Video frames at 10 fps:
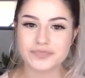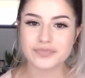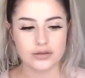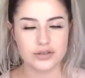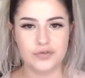
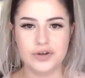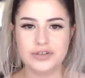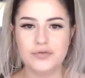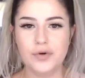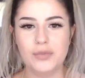So first
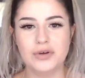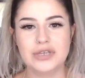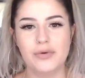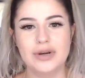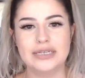and foremost,
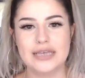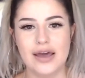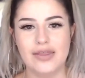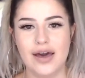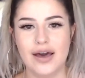I want to
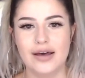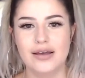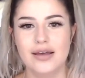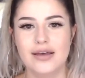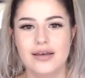say that
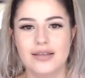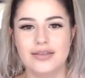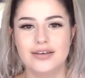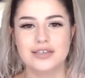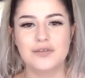
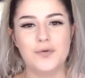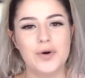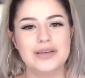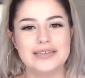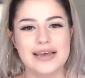the
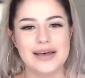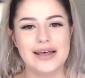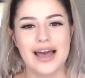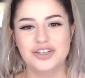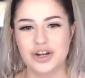Sephora sale,
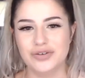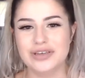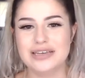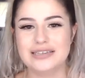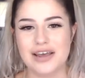I
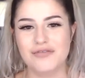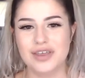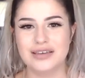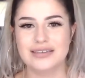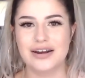generally save
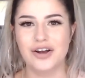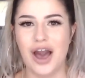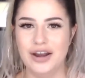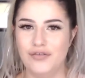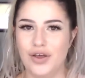things that are
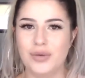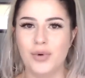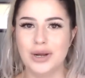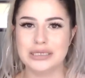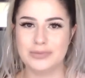kind of on the
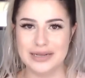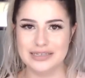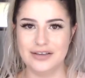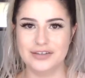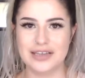more
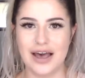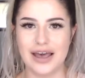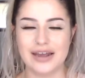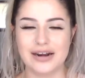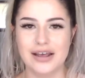expensive
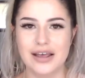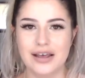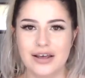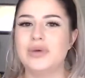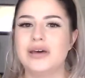side
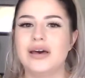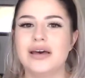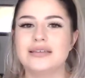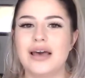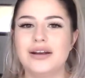
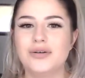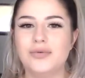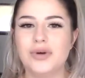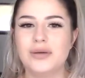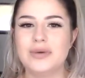because I don't
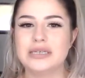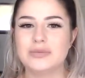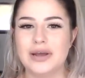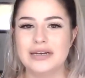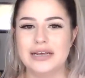want to be
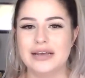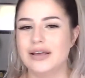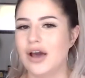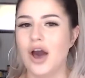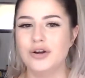spending
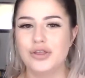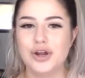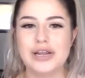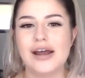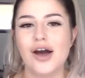like
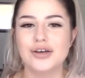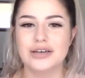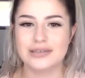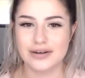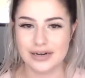
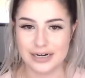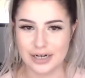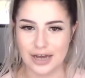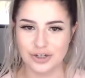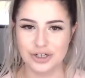$130 on a
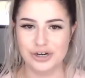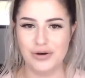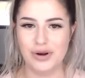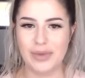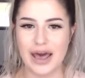Natasha
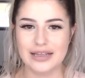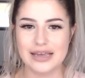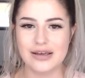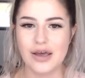Denona palette